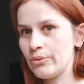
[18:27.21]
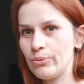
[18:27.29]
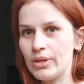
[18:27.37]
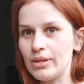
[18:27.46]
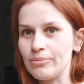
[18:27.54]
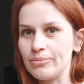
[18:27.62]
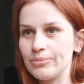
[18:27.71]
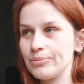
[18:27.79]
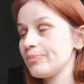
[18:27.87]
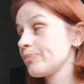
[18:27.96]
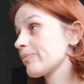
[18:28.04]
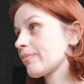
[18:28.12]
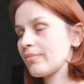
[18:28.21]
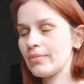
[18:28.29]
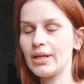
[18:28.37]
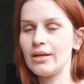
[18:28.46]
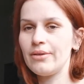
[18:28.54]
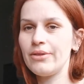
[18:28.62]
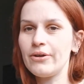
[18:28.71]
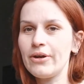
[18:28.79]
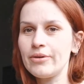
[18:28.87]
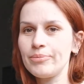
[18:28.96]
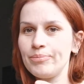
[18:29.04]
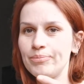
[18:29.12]
Well, there
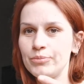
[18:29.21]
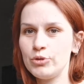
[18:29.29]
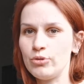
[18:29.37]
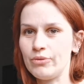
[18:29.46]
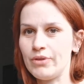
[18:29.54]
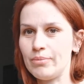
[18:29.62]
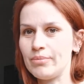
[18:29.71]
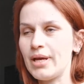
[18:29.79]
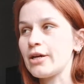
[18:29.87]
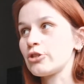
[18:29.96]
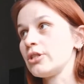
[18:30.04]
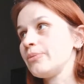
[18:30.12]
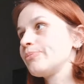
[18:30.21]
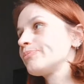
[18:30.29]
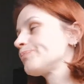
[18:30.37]
are two of them, actually.